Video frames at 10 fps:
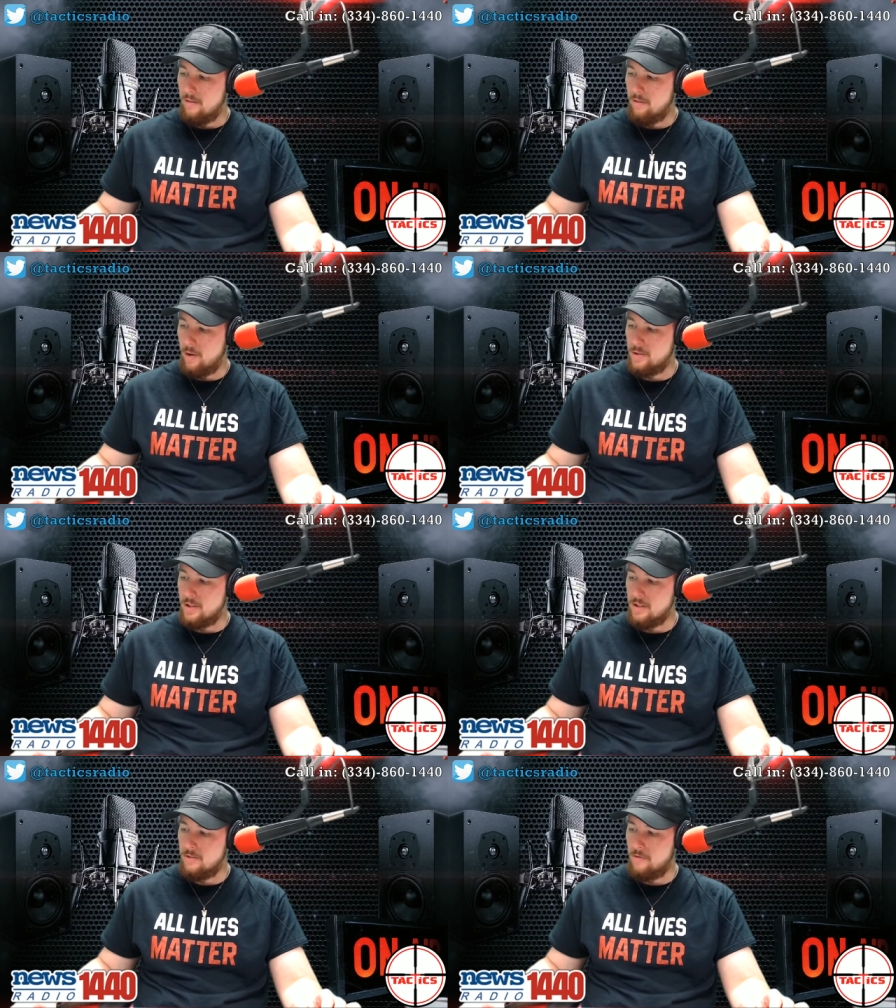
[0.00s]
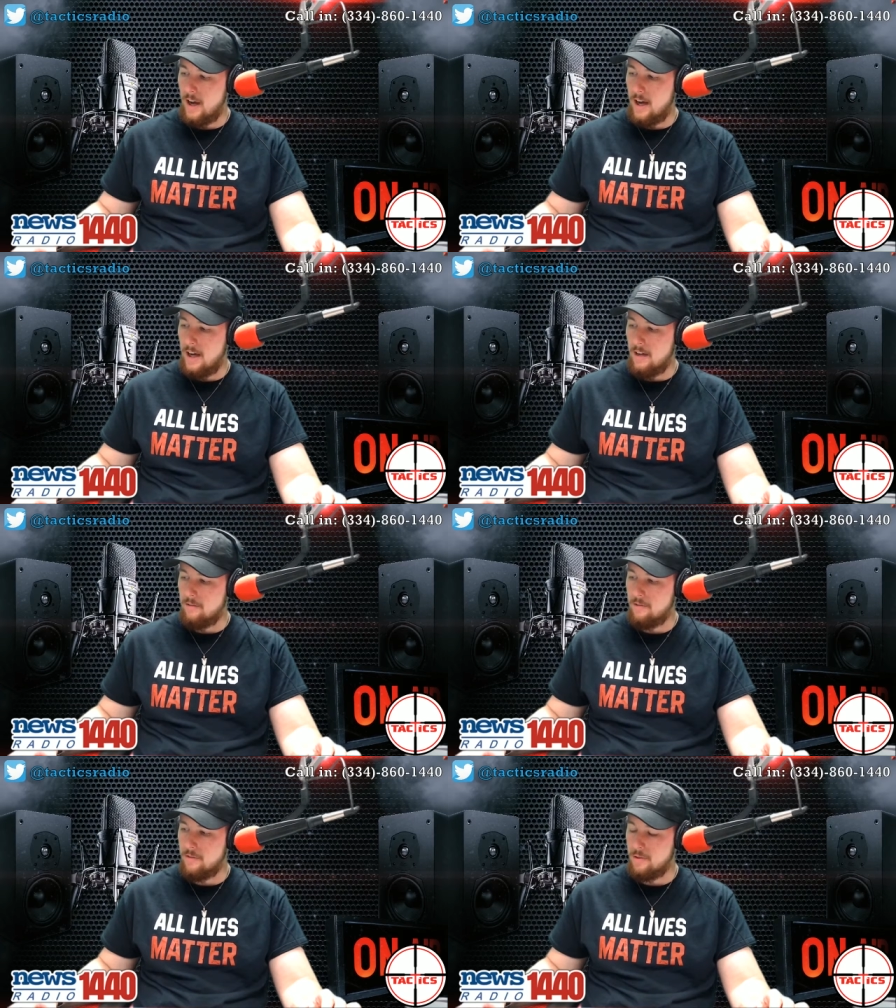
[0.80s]
verses
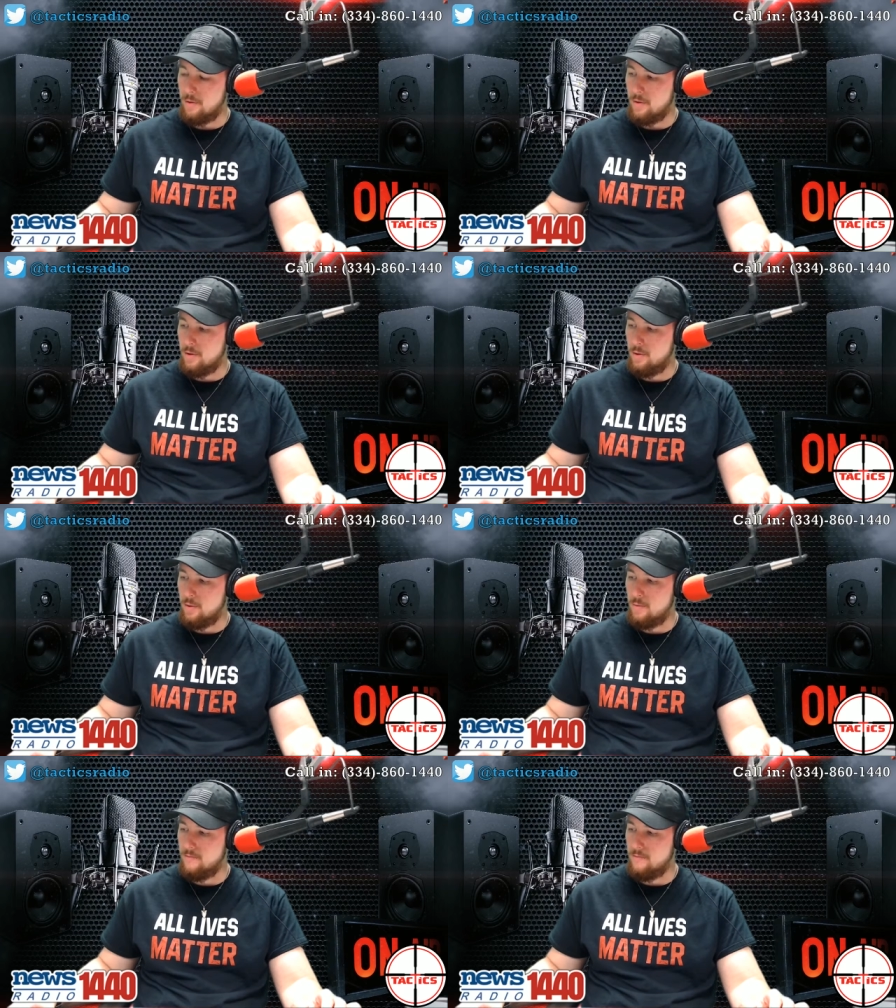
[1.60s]
5 through